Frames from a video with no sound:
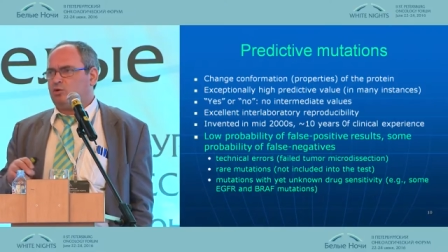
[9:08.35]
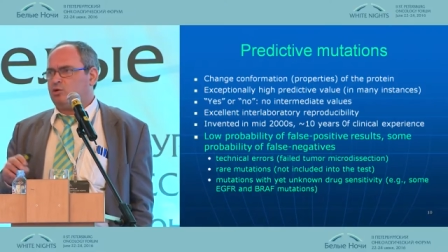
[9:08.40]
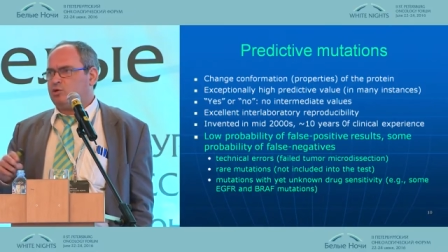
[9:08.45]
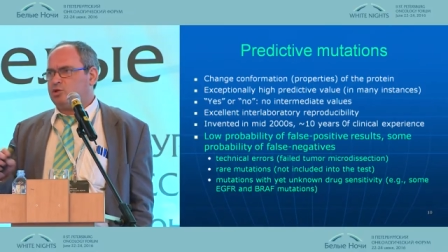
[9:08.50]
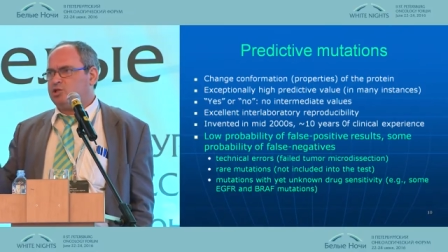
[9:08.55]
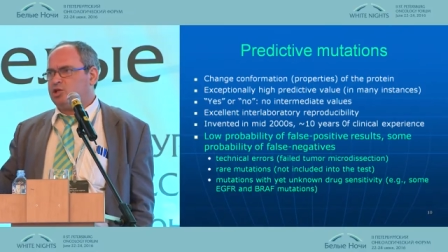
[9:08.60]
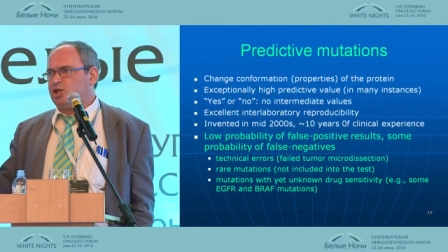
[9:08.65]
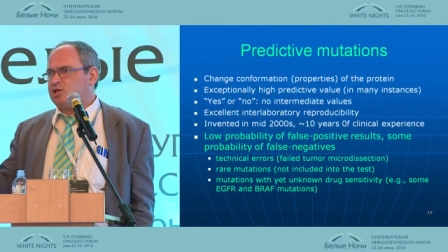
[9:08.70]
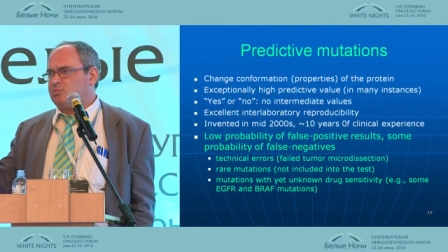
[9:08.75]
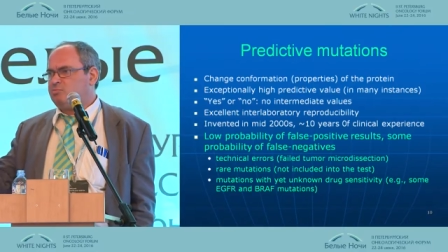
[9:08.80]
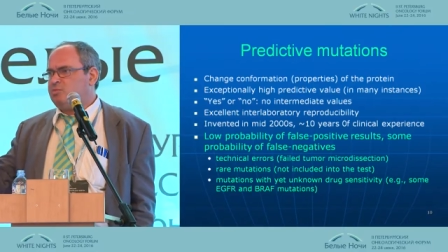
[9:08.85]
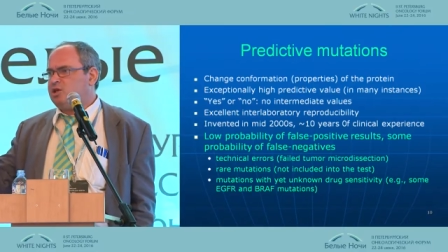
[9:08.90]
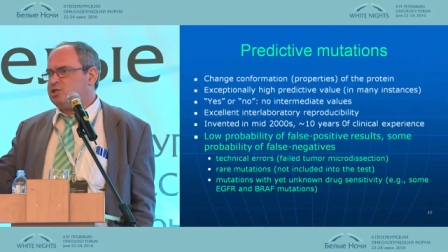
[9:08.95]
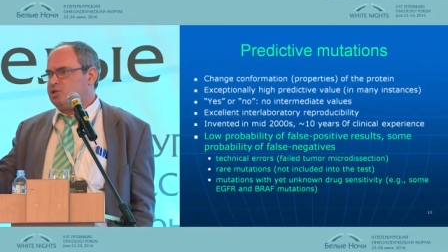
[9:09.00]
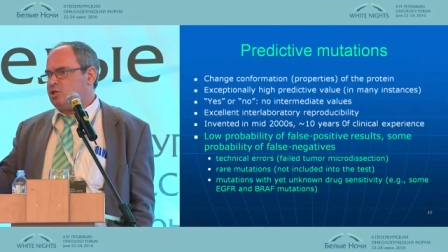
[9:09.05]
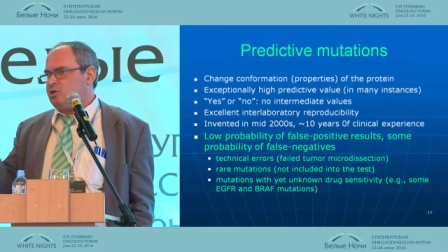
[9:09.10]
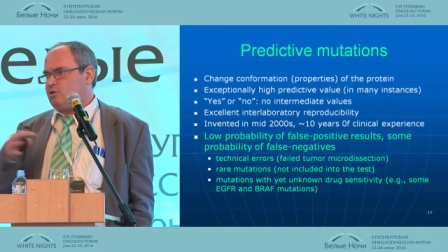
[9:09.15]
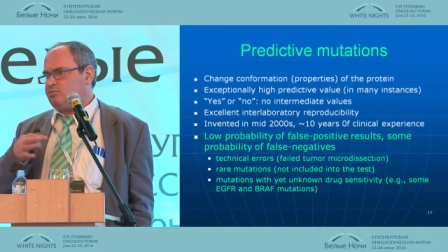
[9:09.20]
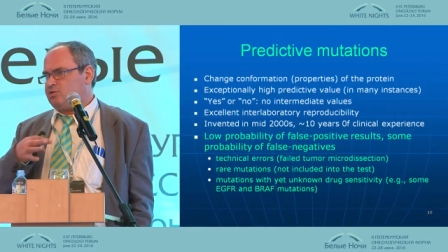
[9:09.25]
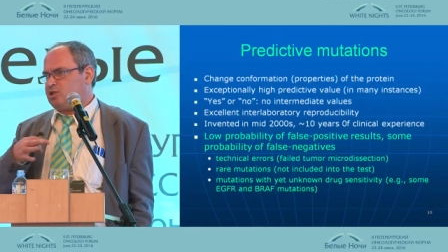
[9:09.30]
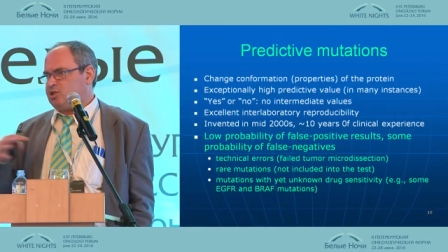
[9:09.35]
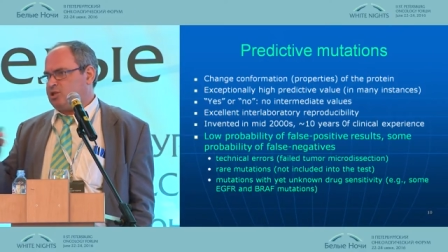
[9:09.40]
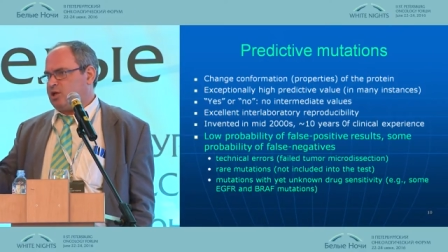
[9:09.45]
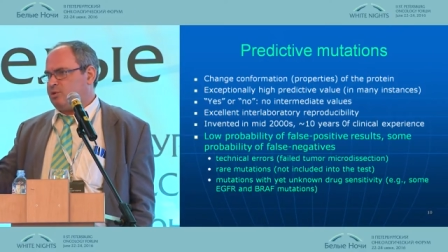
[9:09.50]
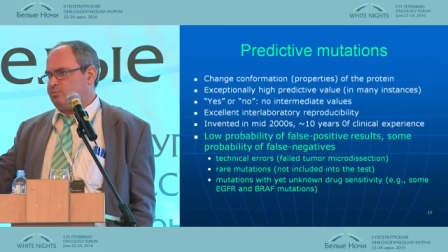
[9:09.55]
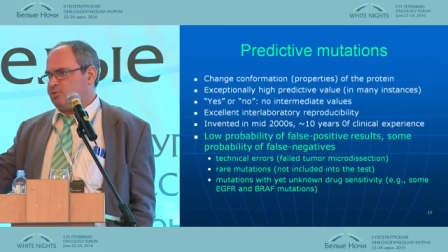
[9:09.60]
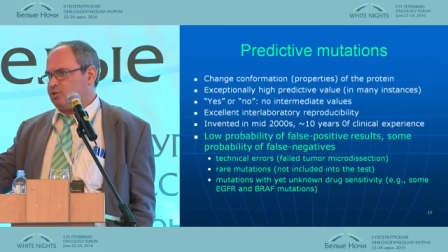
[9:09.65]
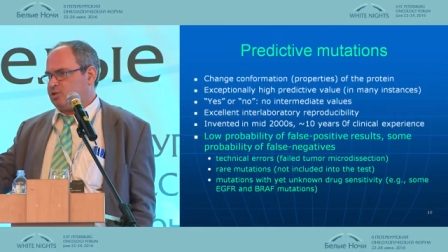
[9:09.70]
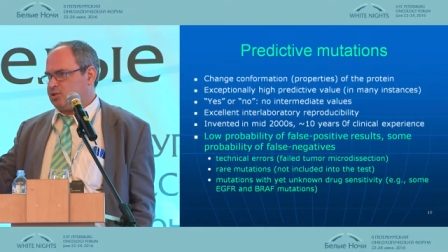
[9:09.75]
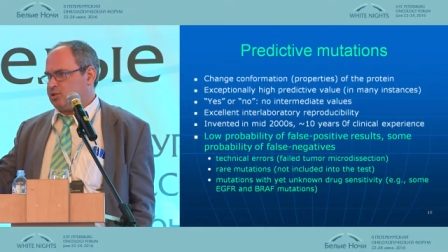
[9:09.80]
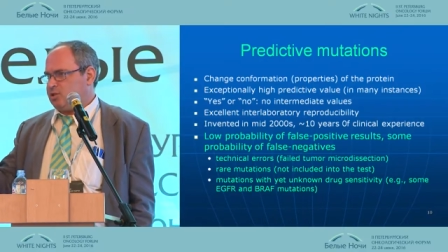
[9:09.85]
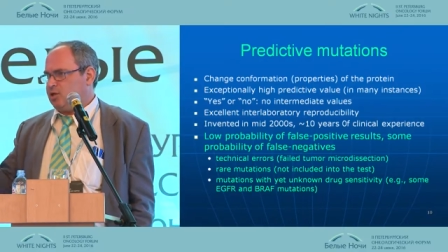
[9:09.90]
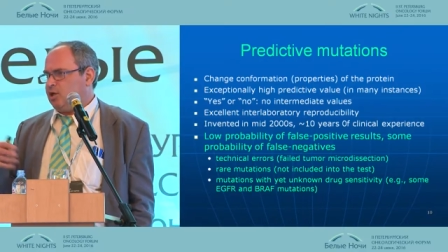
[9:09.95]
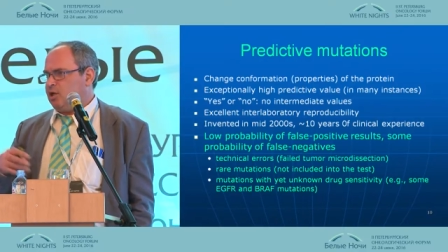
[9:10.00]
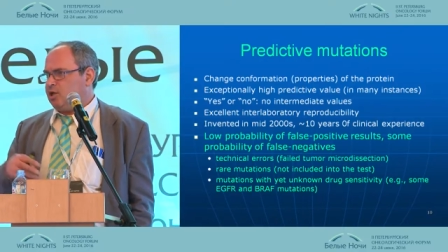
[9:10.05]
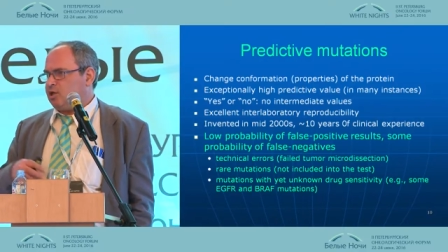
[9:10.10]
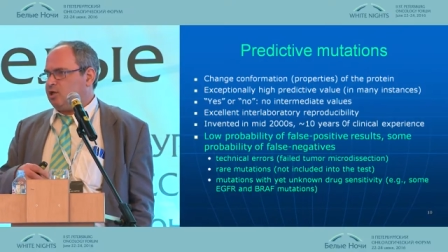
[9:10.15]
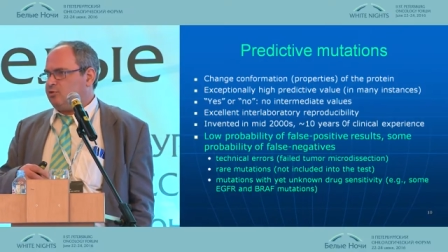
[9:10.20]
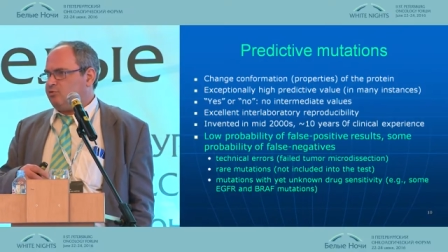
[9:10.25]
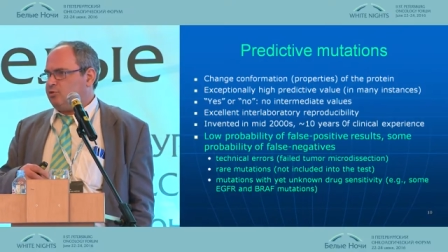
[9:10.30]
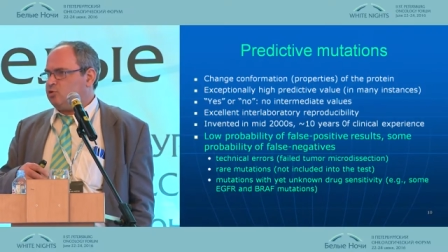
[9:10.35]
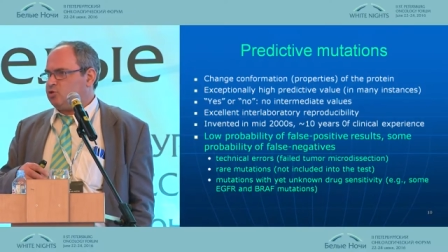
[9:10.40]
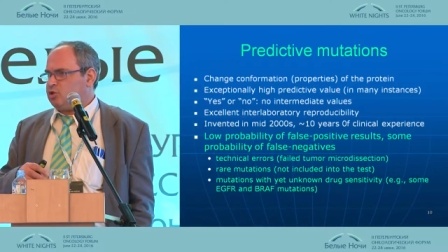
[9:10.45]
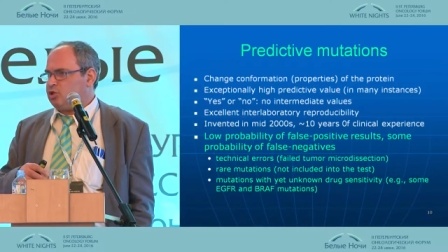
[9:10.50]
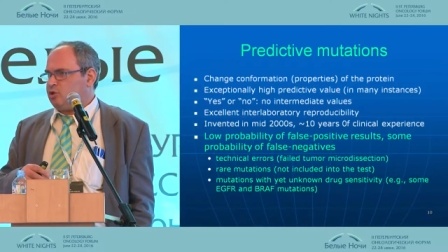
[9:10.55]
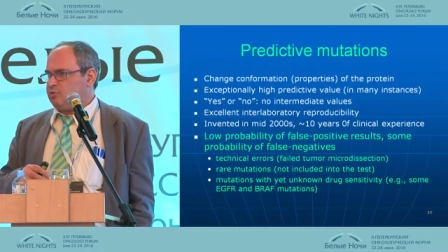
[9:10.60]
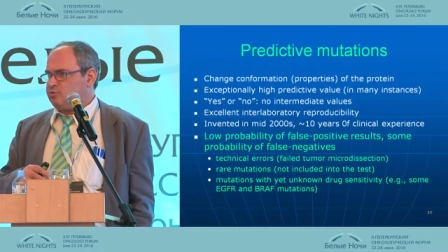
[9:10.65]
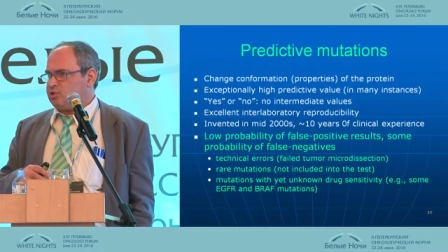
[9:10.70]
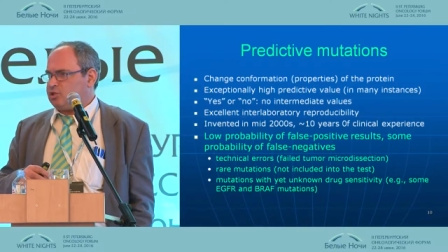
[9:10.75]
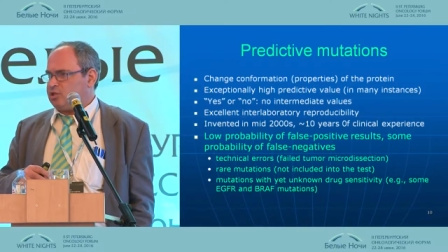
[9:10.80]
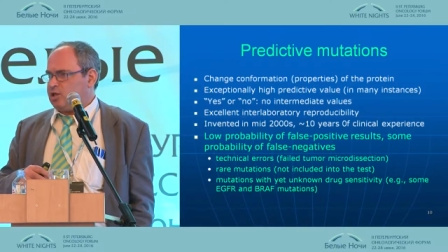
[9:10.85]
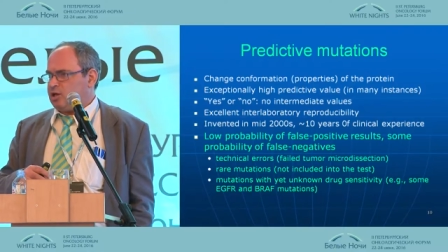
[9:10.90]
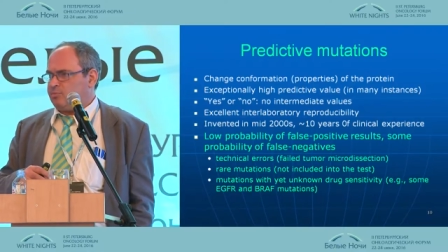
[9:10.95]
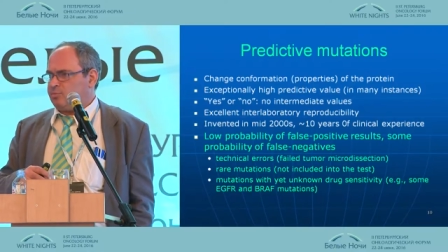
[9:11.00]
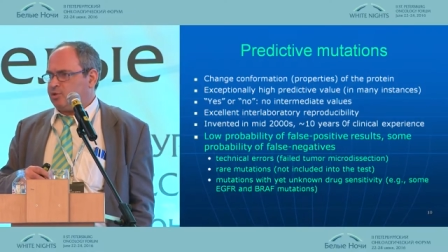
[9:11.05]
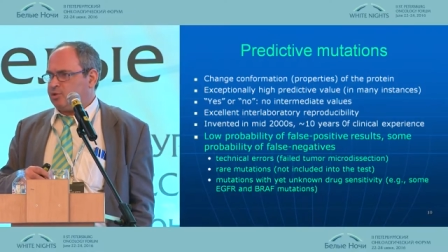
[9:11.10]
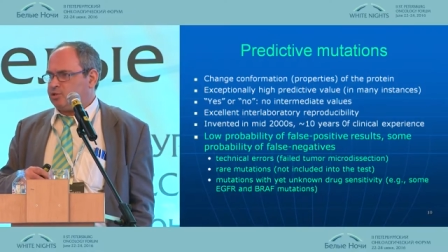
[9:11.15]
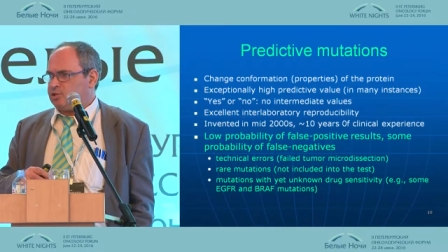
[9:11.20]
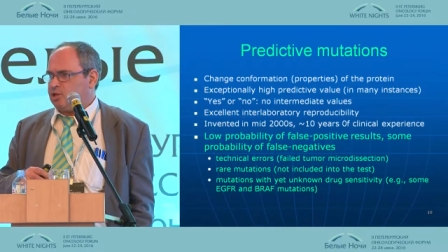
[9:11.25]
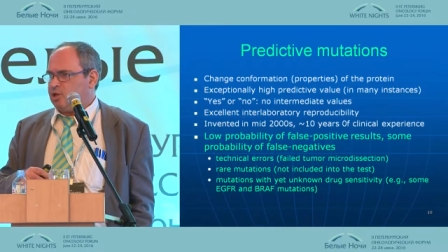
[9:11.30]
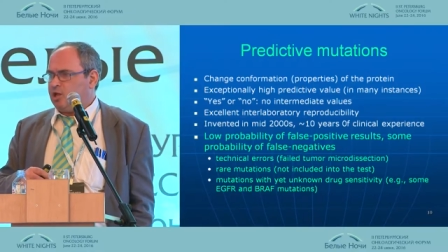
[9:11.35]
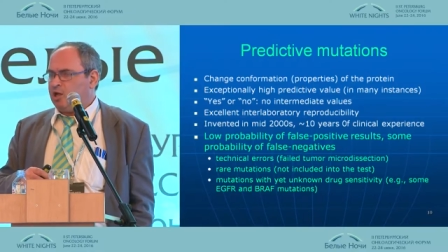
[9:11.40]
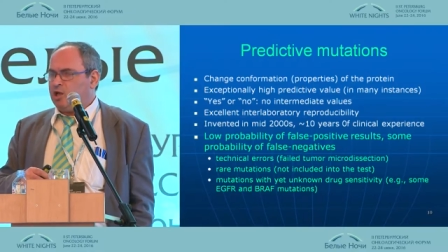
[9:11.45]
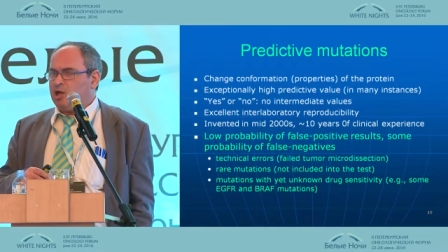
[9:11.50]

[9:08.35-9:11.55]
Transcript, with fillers: or just mixing of the samples, confusing of the samples.